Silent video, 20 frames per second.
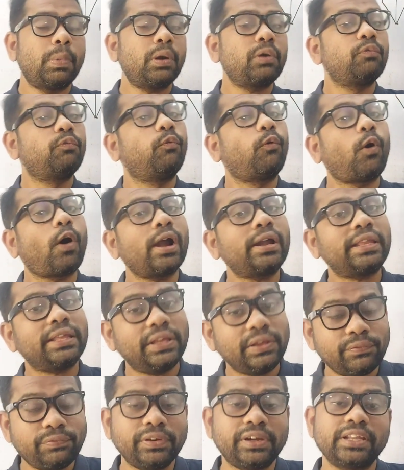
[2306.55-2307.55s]
But what
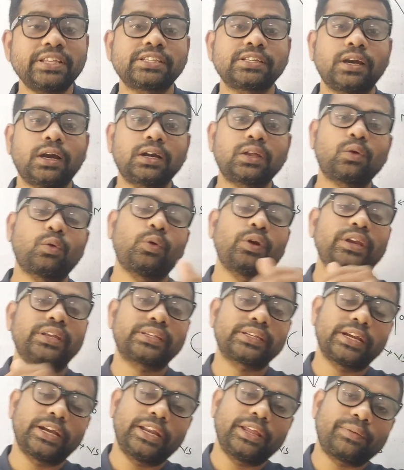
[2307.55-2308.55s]
if it is not
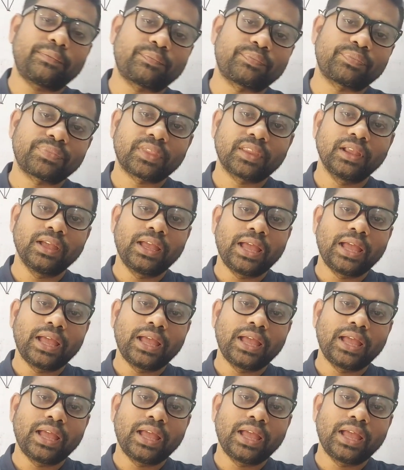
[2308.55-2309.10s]
coinciding?